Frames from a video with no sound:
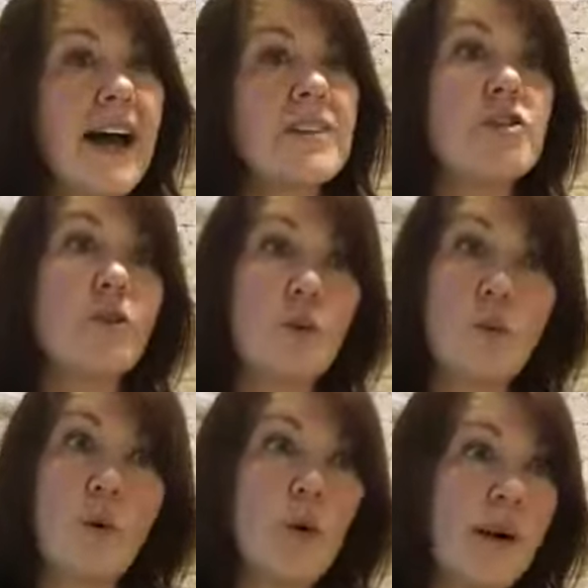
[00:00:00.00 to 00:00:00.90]
and so you'll
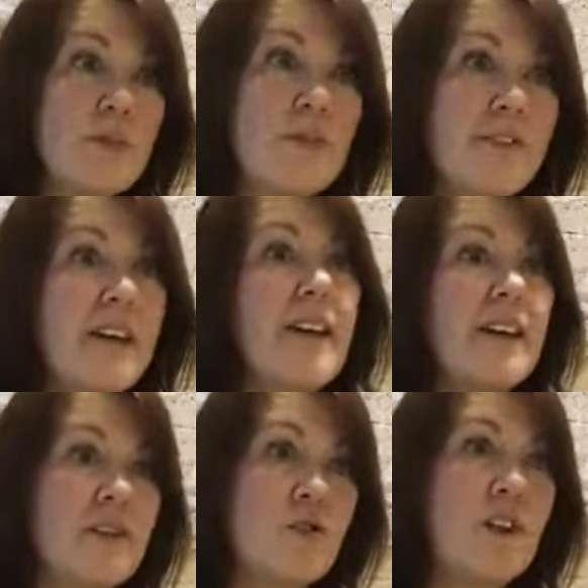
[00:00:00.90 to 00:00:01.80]
walk out of here
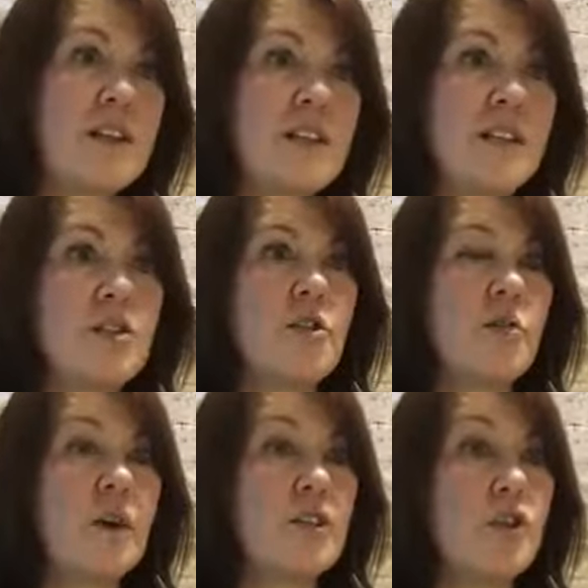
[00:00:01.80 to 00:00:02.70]
straight
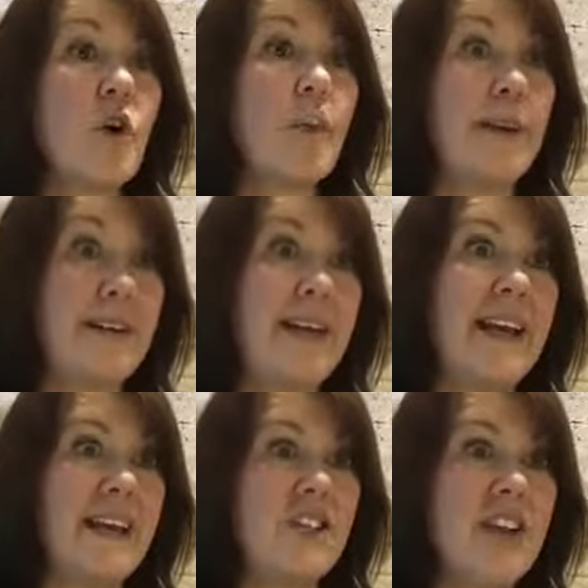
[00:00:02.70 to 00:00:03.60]
into a job in the
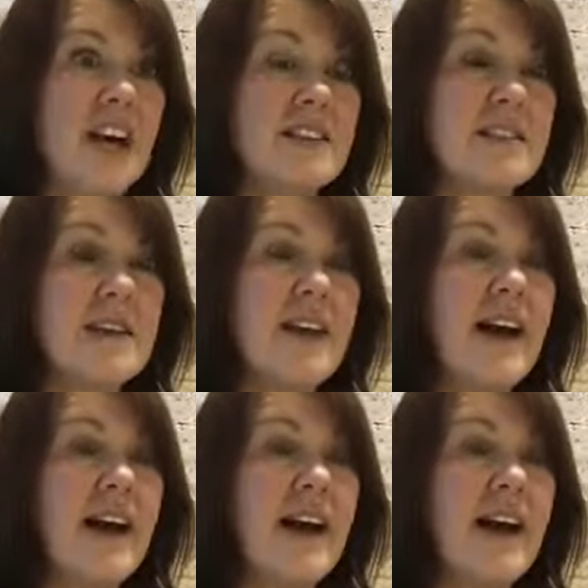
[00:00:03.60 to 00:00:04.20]
NHS.